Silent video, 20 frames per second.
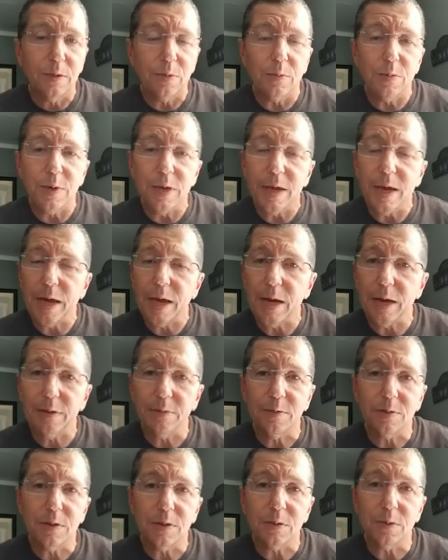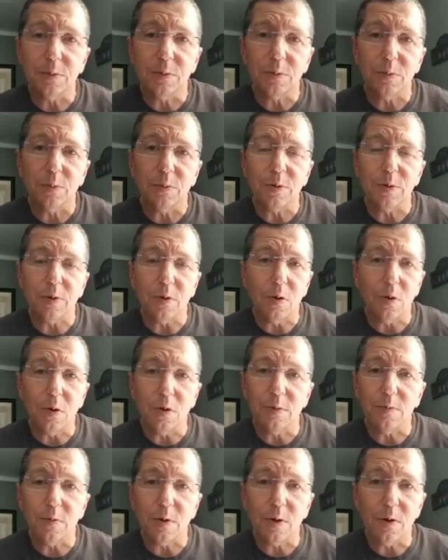We have to with all
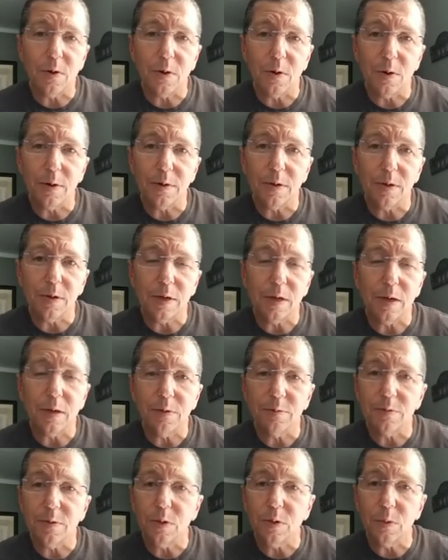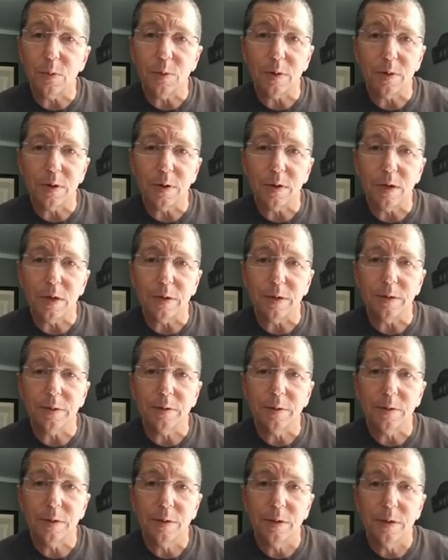of our heart love the Lord our God.
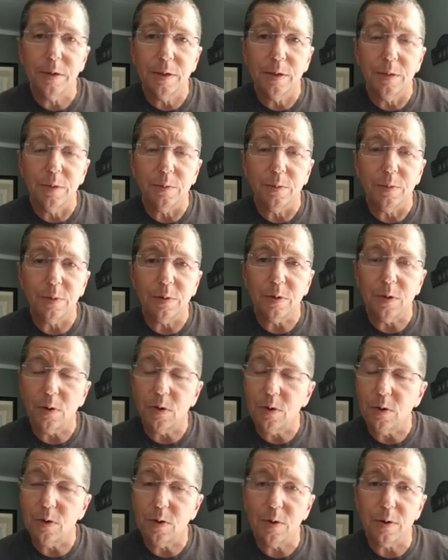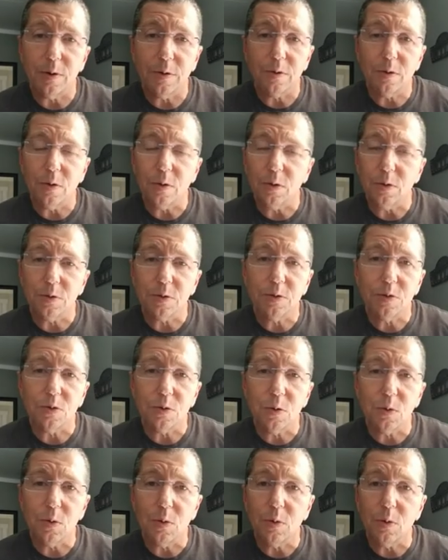With all our heart, all our
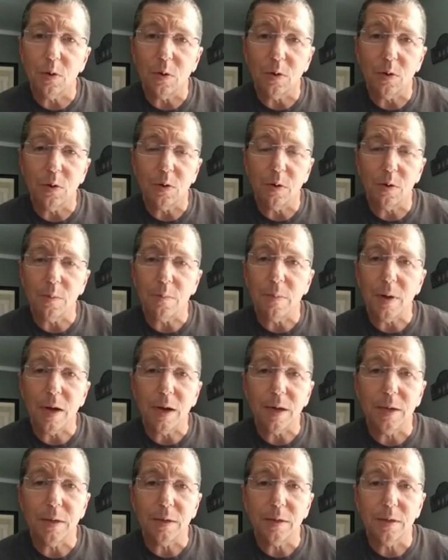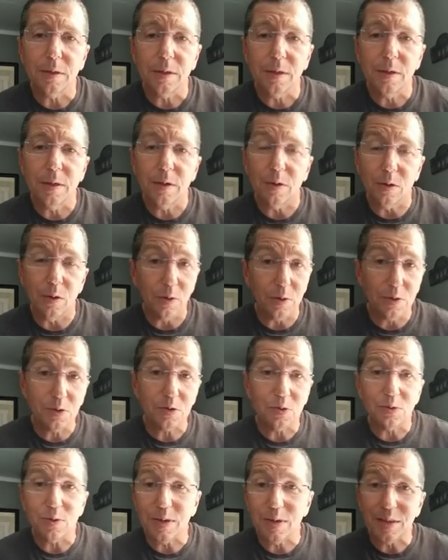soul, all our mind, all our
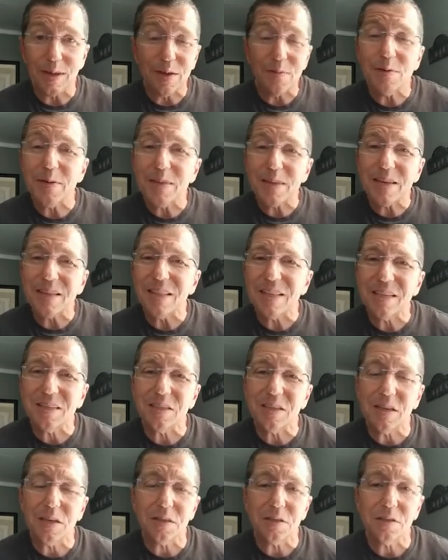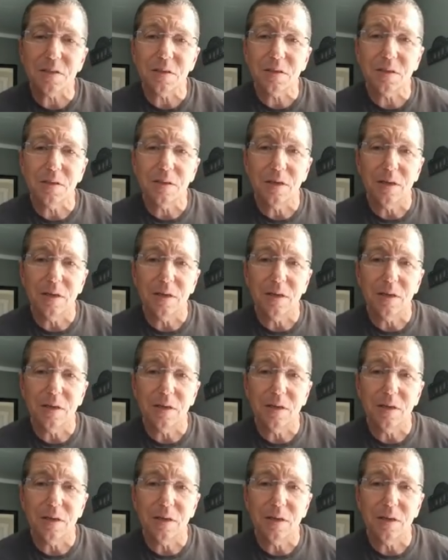strength, everything that's us.